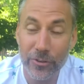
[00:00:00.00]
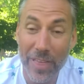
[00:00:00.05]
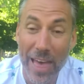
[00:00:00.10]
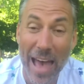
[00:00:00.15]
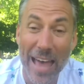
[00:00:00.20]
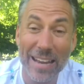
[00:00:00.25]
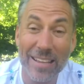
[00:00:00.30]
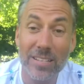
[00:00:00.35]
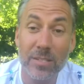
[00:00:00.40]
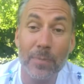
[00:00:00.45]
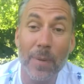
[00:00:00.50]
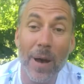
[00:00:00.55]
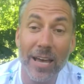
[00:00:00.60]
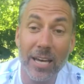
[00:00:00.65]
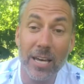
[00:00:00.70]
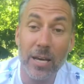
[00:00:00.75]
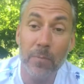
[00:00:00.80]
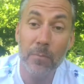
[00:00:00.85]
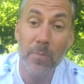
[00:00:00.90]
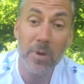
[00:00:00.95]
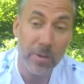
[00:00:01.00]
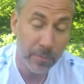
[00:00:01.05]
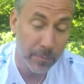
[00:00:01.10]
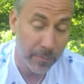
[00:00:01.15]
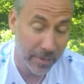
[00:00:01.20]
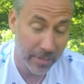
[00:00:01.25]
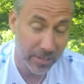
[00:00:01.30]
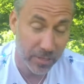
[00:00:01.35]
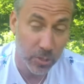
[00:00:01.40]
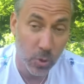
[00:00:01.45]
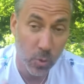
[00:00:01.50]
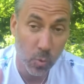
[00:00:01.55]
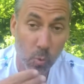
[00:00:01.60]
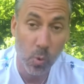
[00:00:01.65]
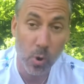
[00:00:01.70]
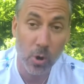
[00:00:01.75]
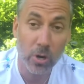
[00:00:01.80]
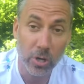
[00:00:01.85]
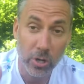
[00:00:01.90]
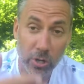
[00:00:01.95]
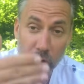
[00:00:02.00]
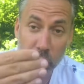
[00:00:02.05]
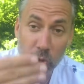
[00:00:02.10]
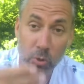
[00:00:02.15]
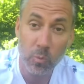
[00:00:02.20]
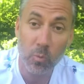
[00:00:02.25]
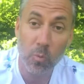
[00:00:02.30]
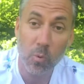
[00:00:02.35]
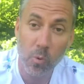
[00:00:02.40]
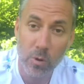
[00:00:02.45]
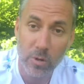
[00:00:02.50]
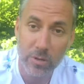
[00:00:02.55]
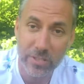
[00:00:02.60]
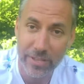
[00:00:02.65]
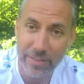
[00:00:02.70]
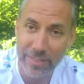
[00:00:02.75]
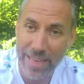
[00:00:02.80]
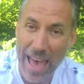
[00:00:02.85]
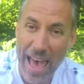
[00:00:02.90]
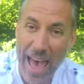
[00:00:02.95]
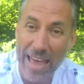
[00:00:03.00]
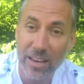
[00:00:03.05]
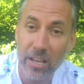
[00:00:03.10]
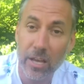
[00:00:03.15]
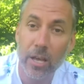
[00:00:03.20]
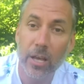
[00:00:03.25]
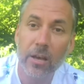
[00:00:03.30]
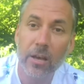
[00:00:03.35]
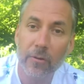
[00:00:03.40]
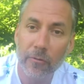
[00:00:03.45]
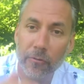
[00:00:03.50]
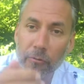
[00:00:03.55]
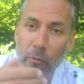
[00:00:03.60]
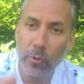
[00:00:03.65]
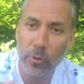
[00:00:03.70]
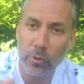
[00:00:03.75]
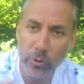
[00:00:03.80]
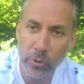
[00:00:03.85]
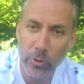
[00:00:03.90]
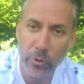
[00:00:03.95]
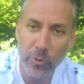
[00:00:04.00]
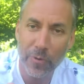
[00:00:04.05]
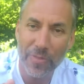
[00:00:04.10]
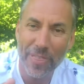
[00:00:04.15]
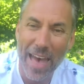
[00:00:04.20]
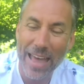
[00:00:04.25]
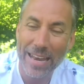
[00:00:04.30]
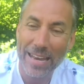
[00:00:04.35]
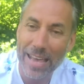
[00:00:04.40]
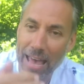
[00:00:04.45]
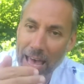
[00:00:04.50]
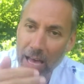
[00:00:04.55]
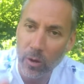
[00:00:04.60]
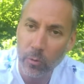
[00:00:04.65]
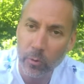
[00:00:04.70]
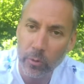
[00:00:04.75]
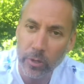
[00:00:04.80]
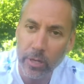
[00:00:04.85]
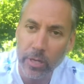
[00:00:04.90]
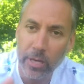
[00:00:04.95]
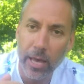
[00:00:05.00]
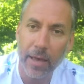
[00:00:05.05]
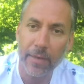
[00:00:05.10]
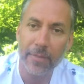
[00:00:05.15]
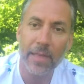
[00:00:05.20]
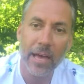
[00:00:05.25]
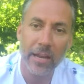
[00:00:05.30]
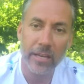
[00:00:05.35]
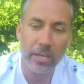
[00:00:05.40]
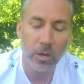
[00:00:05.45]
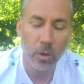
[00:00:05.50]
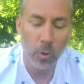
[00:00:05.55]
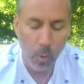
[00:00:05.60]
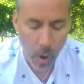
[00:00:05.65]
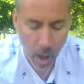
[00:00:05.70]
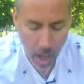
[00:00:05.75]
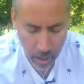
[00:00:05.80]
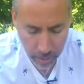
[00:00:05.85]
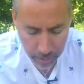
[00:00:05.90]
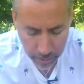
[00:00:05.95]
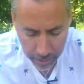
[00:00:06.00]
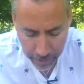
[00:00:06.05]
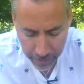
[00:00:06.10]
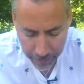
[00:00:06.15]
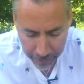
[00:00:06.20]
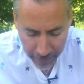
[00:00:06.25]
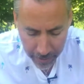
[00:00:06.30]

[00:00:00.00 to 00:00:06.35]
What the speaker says: That is my commitment, to work towards that for you, that equity and that equality,